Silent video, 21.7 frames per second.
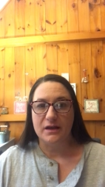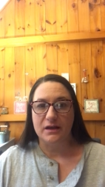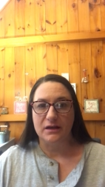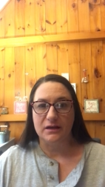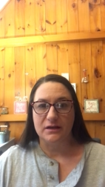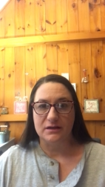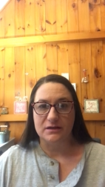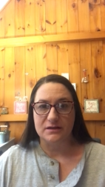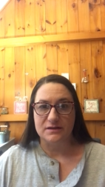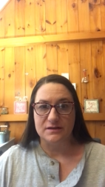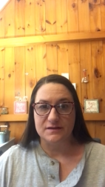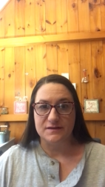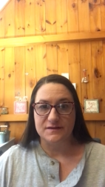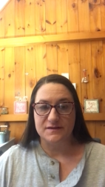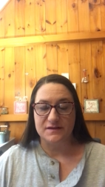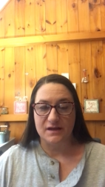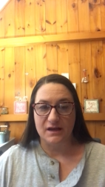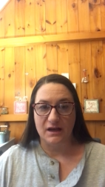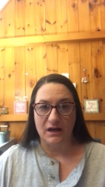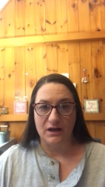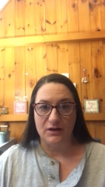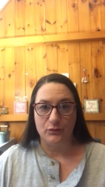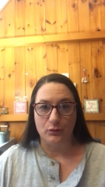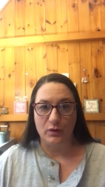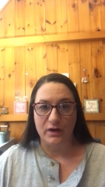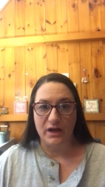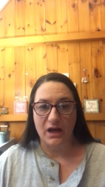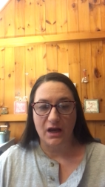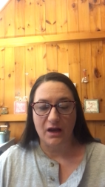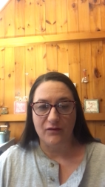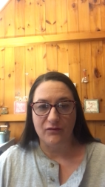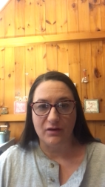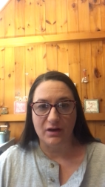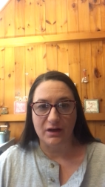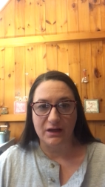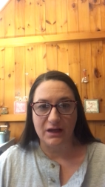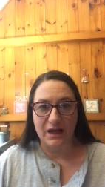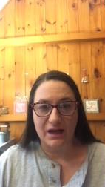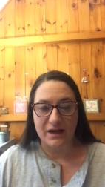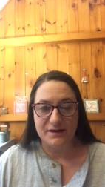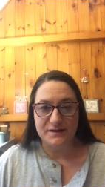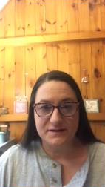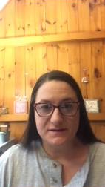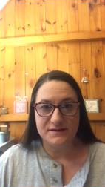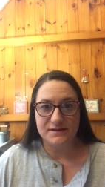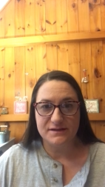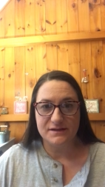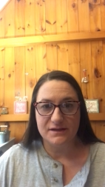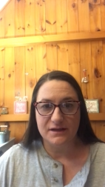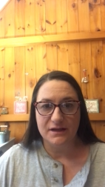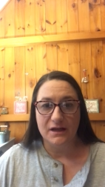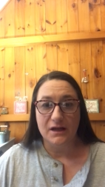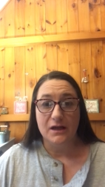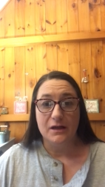is that we have a guest,